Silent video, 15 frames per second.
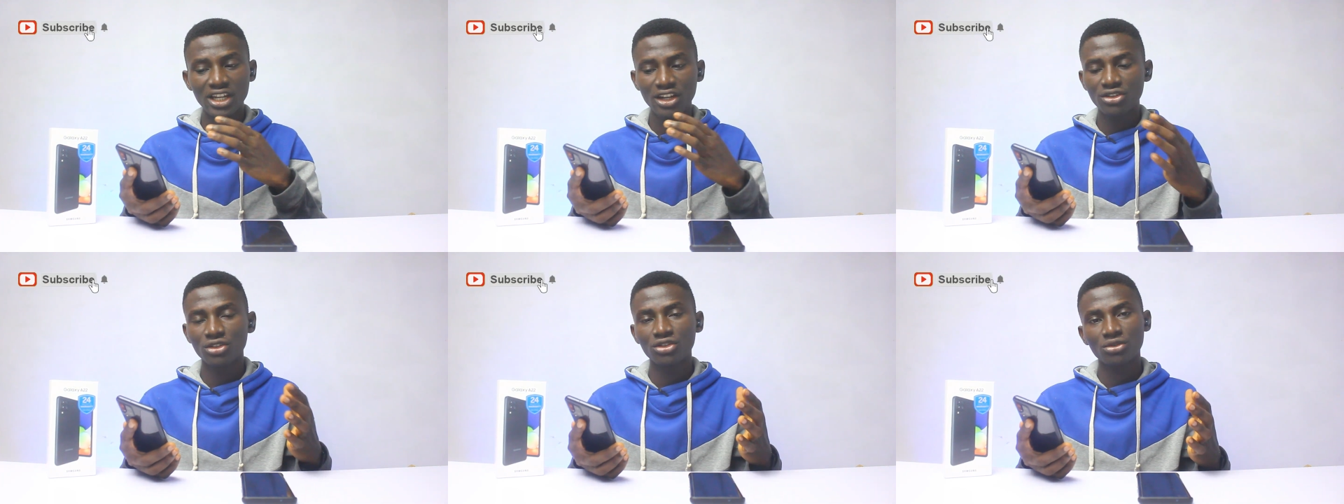
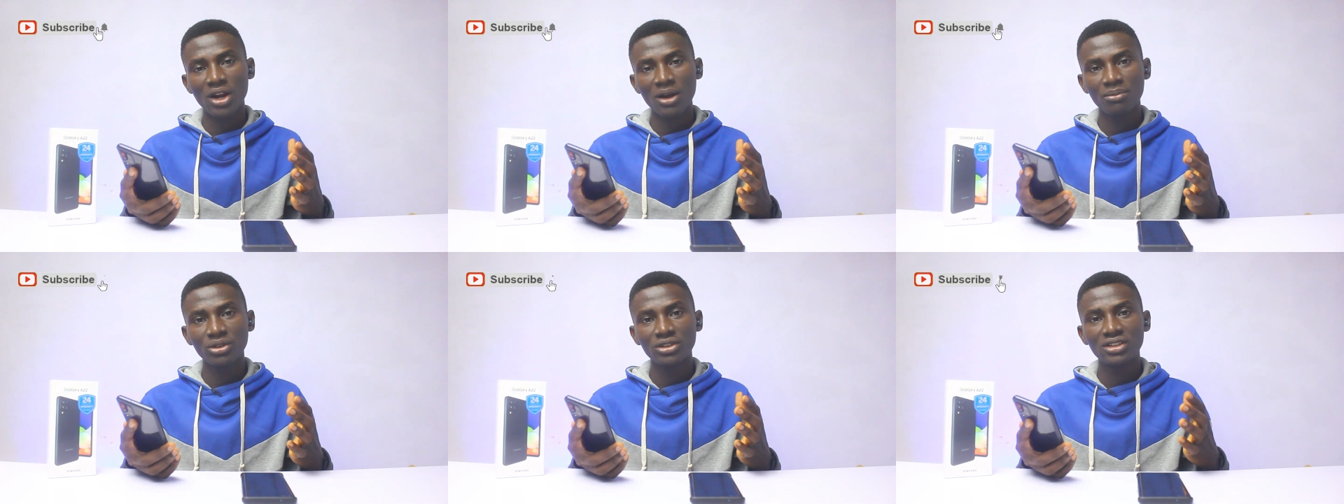hit the
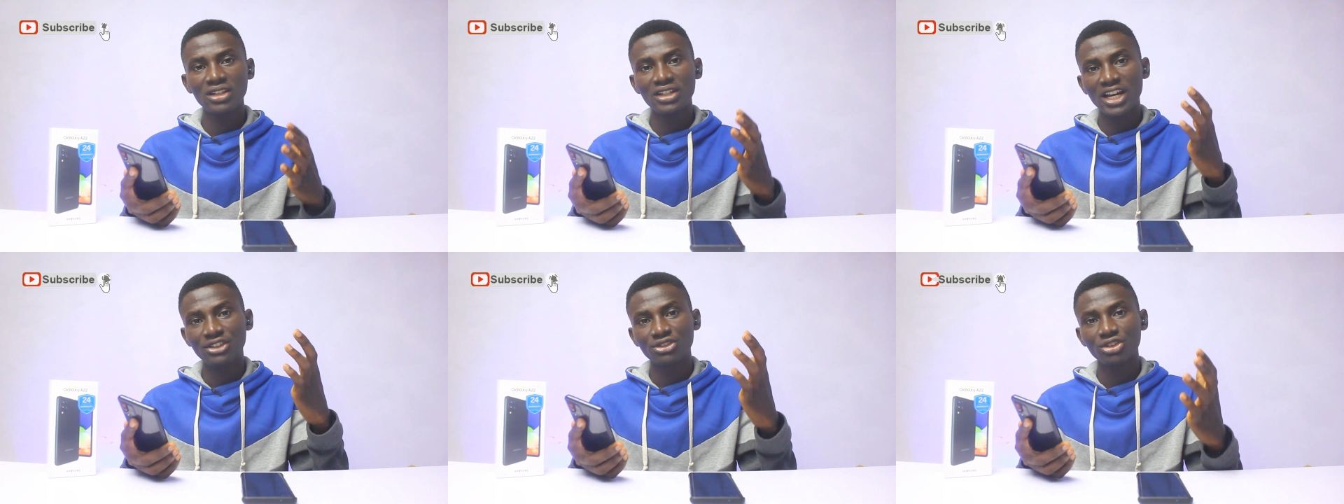subscribe button
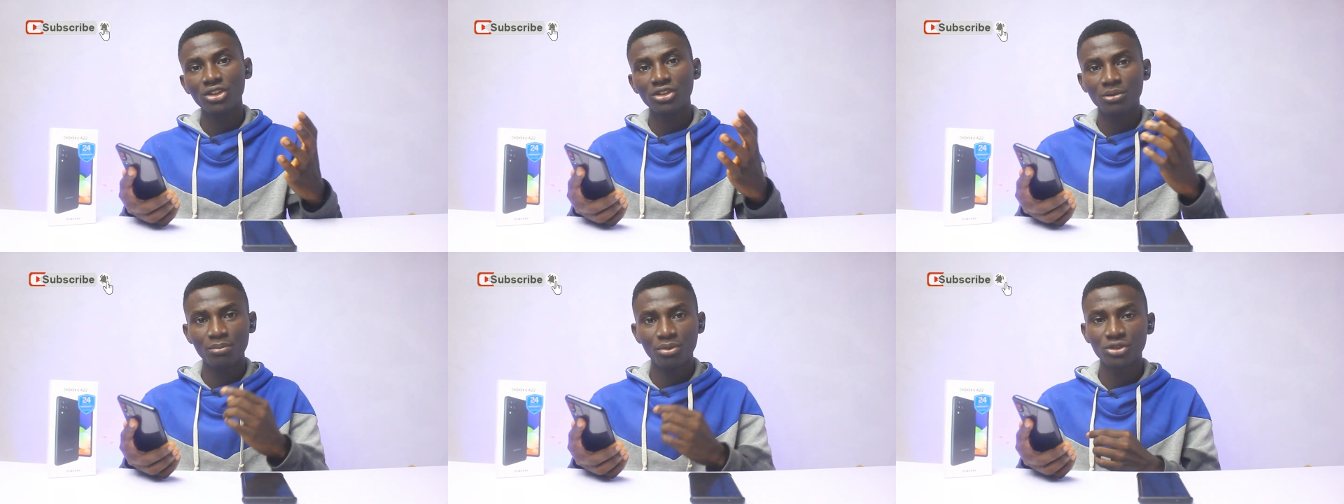and turn
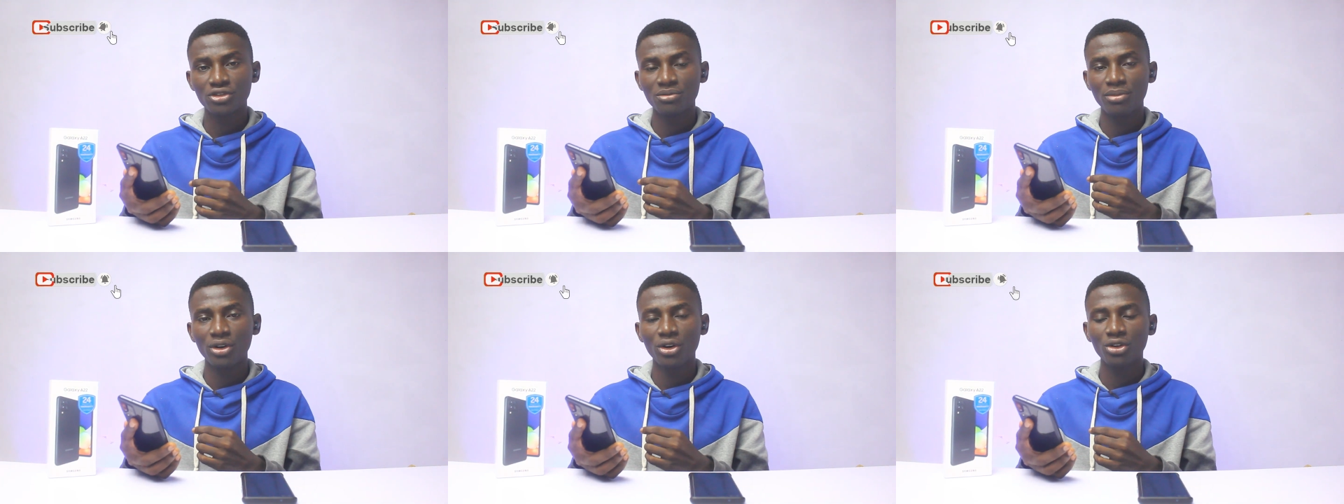on the post
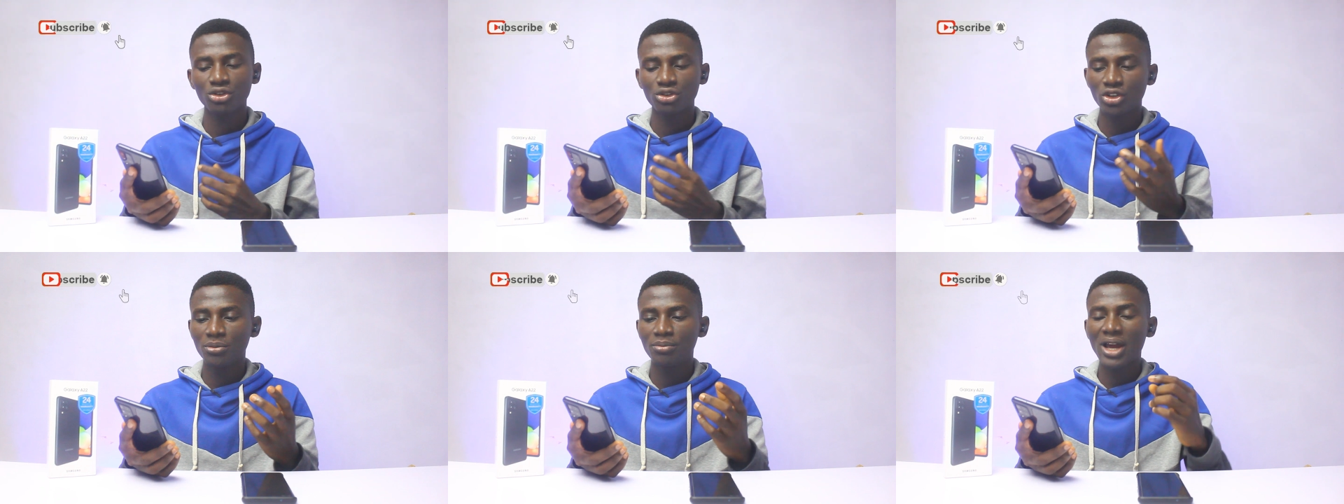bell
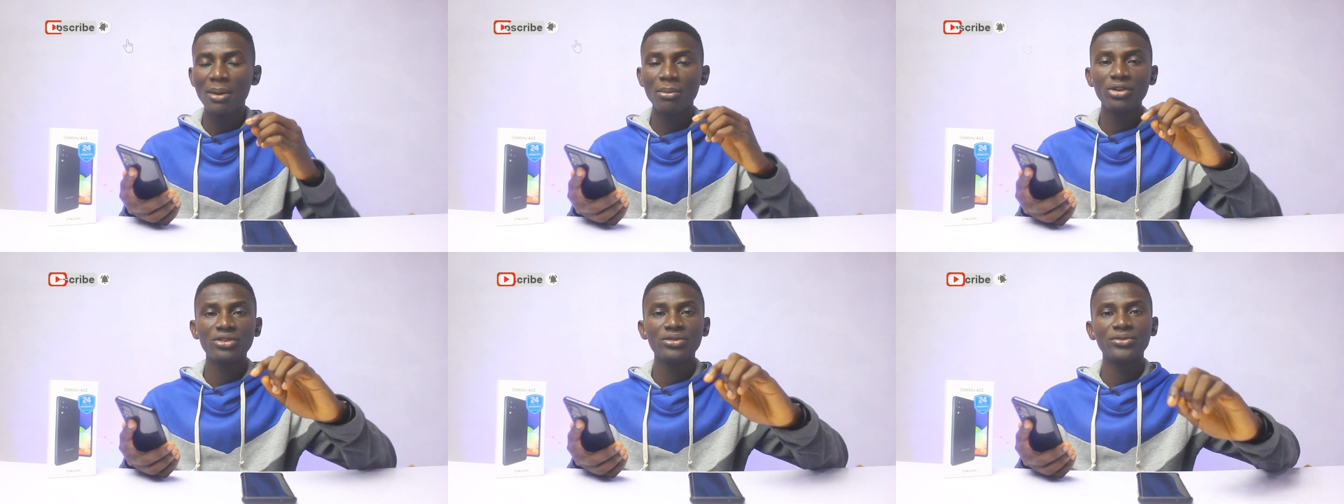so you'll be
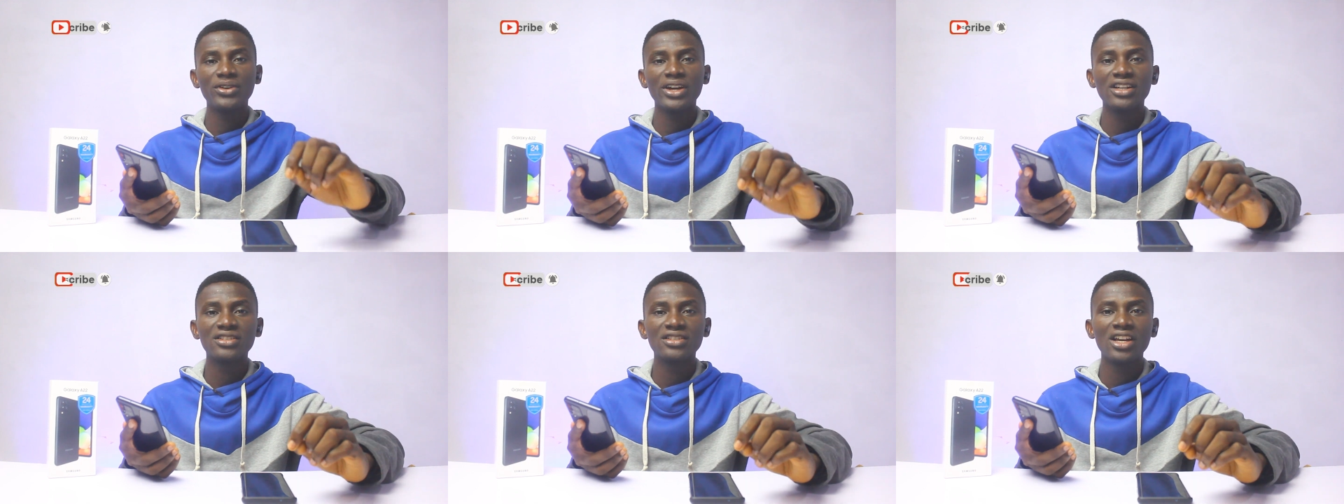among the
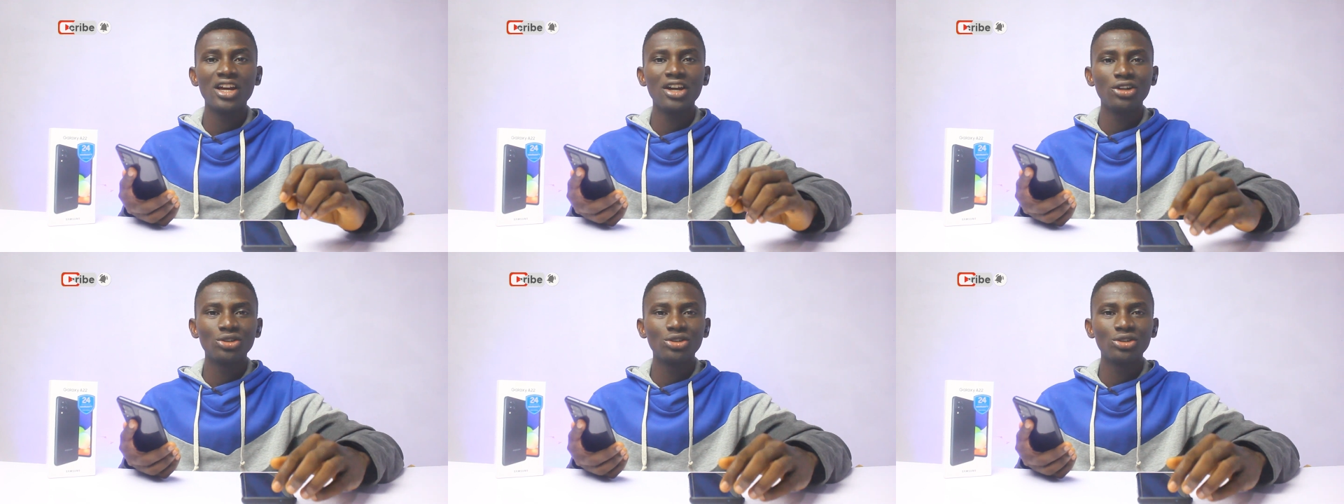first